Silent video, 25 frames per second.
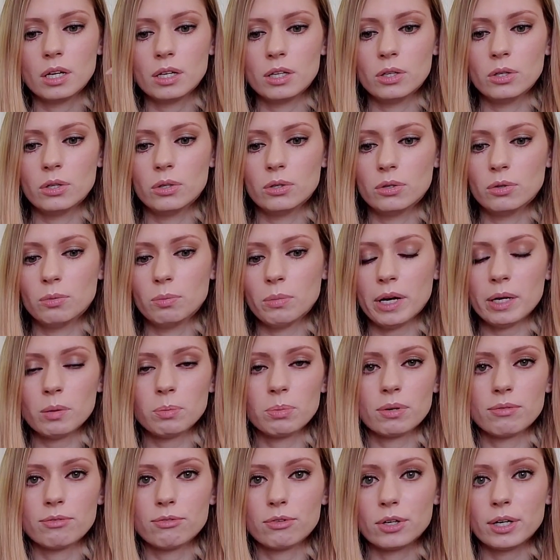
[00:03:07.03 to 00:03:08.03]
You
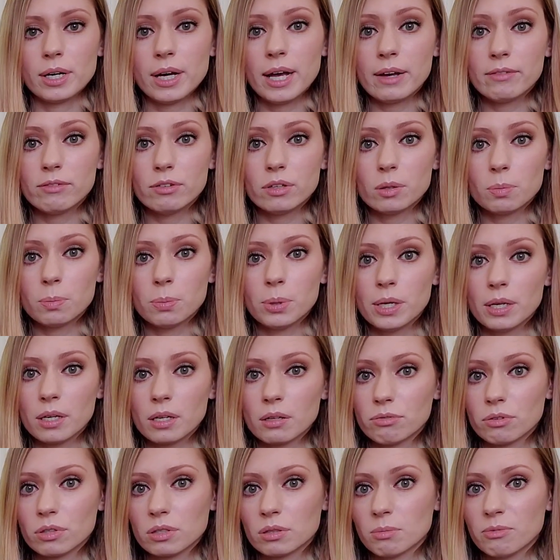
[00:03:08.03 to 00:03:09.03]
might prefer a heavier pick
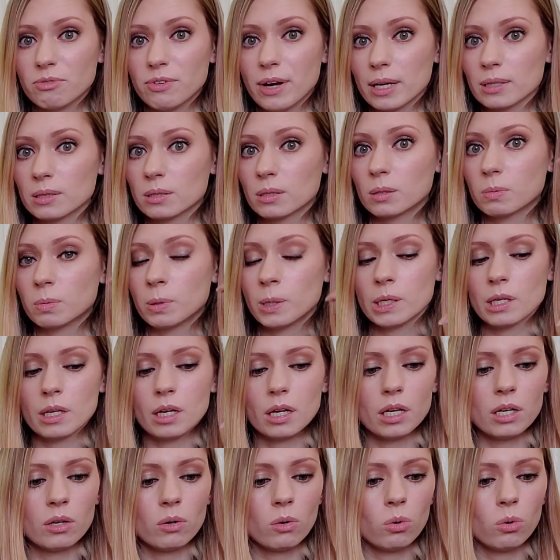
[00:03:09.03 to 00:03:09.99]
for some faster picking